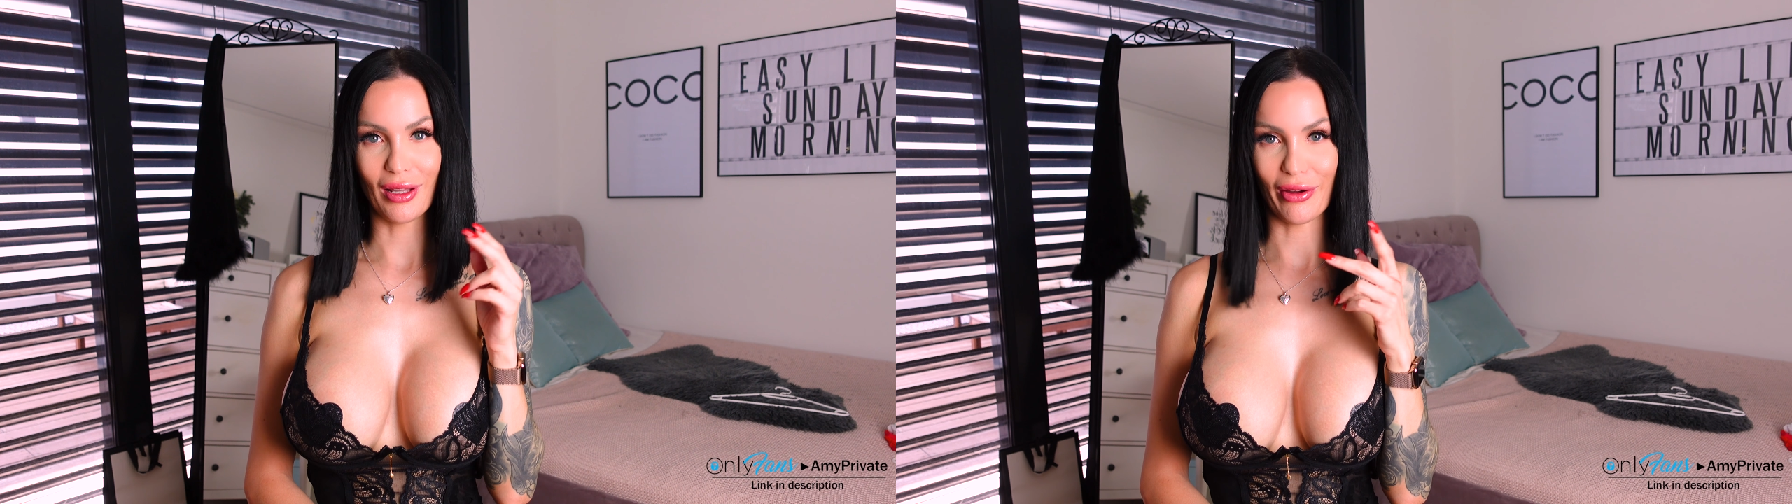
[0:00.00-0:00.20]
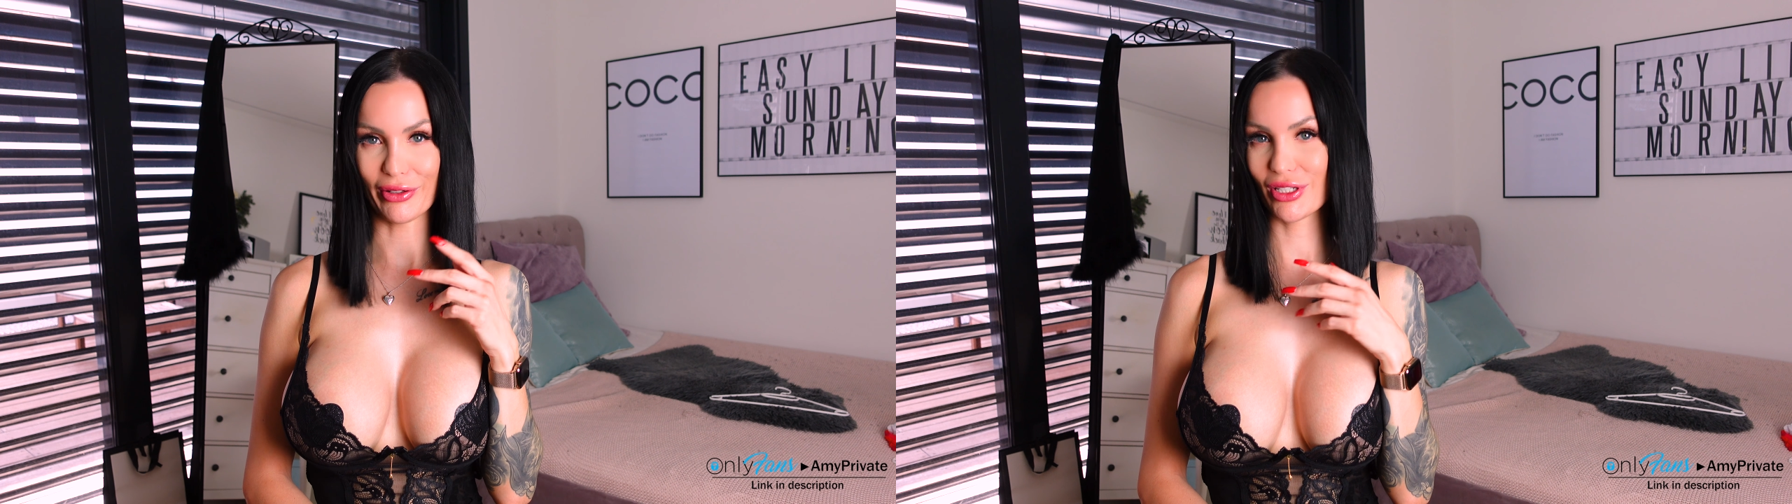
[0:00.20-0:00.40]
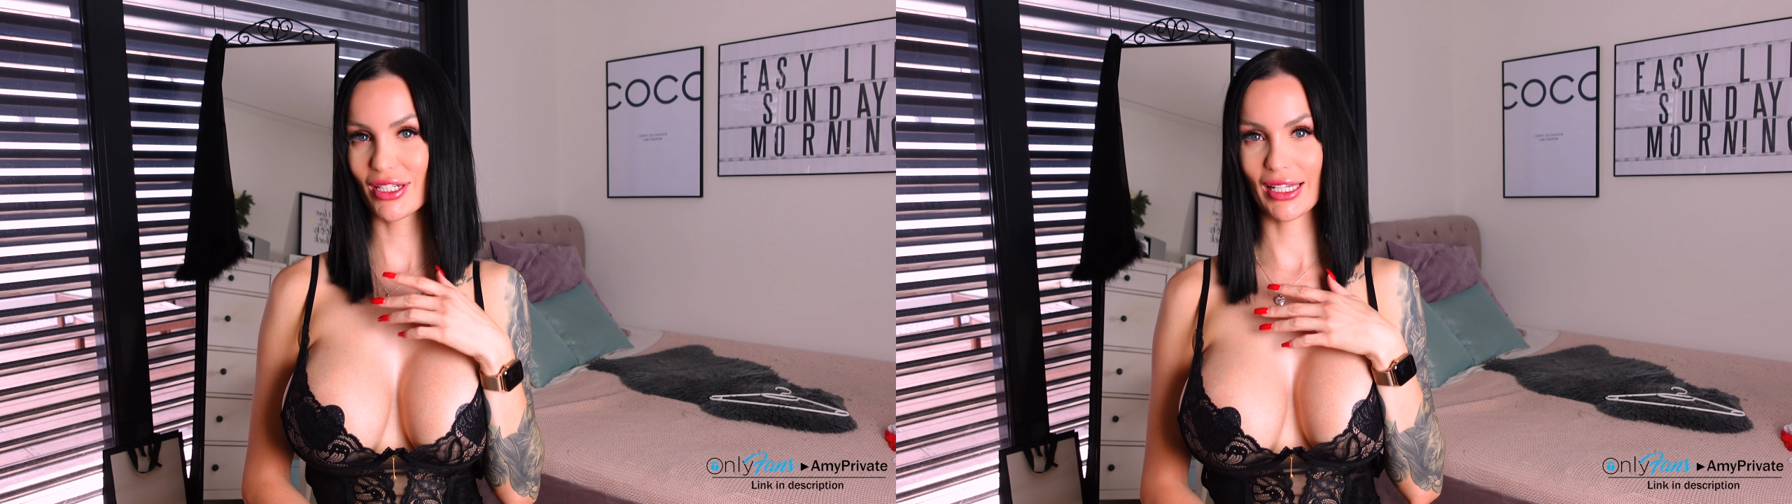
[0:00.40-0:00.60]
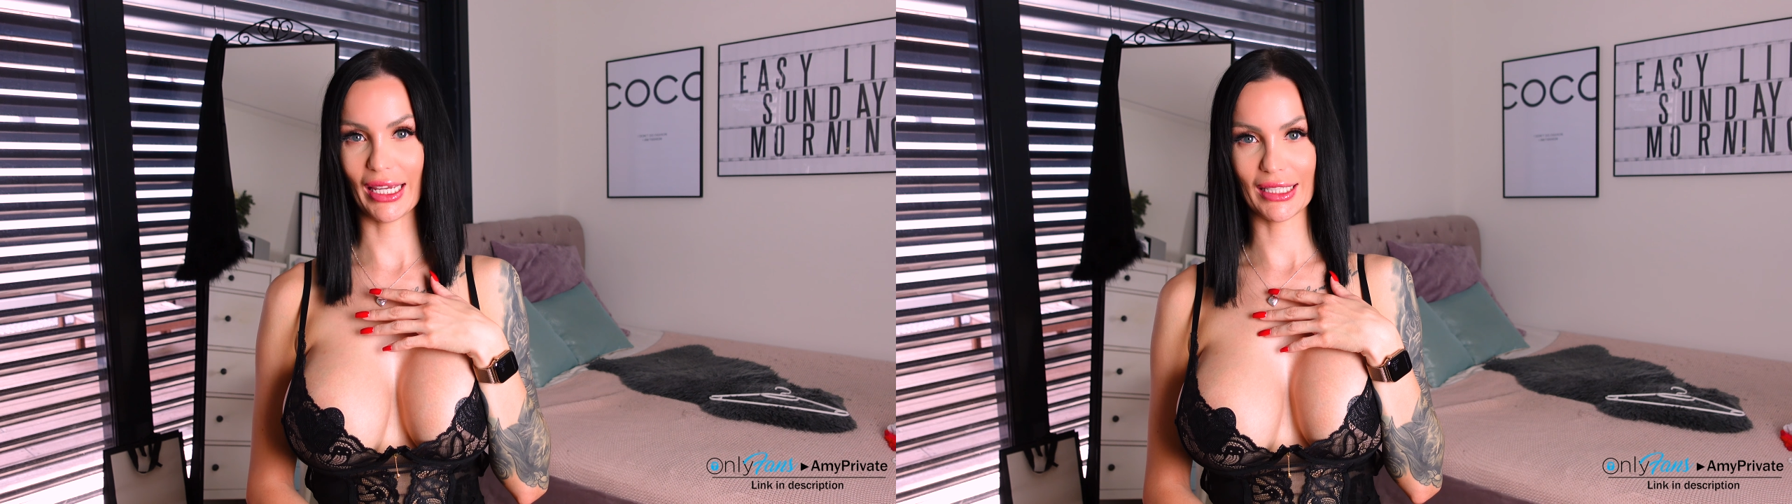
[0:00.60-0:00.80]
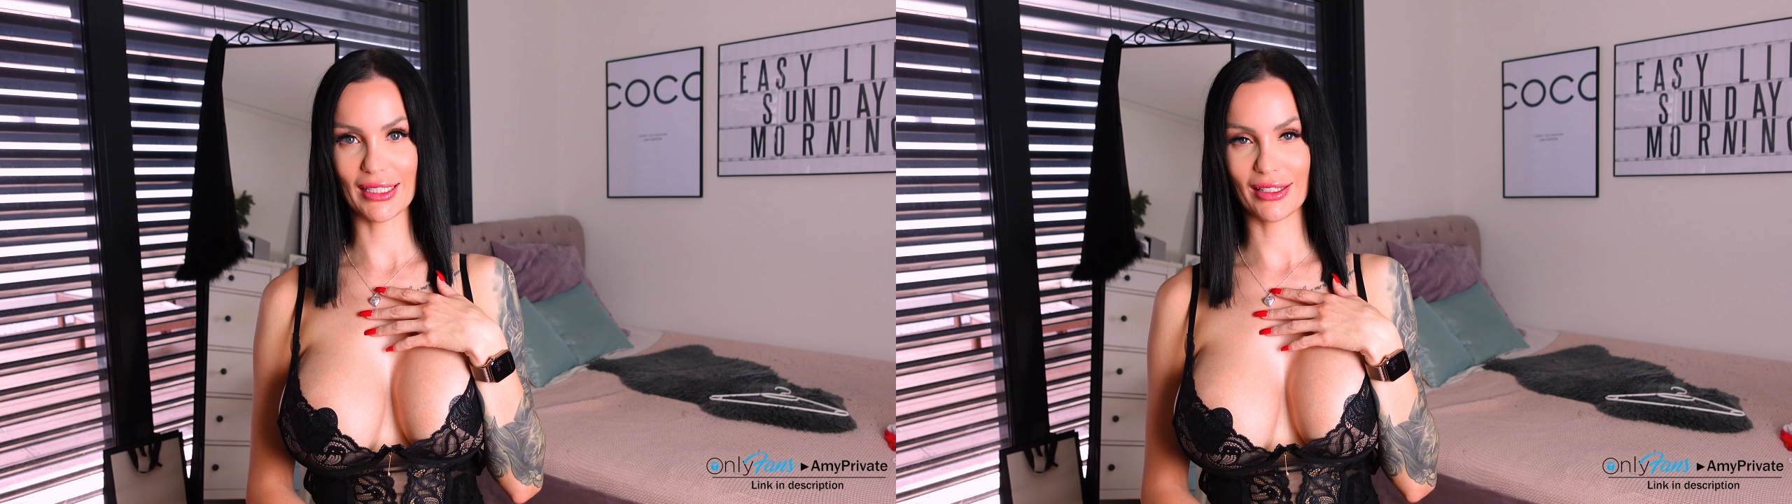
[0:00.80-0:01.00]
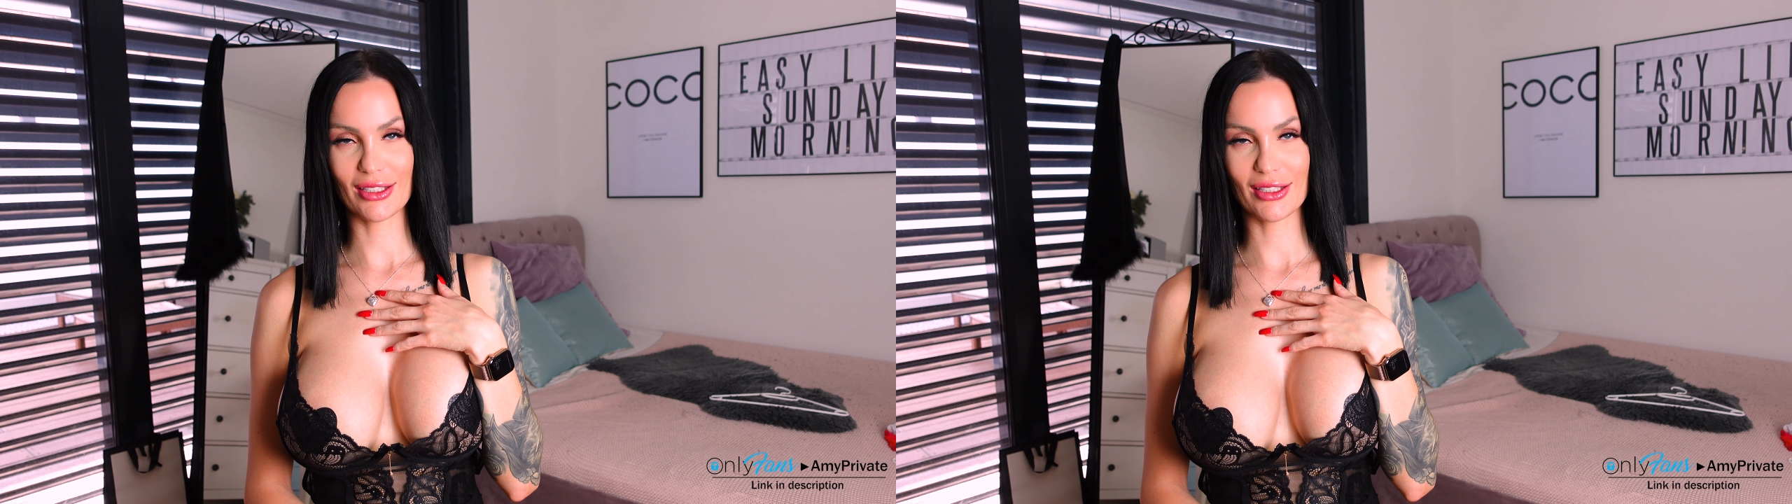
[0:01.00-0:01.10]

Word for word: Lounge and I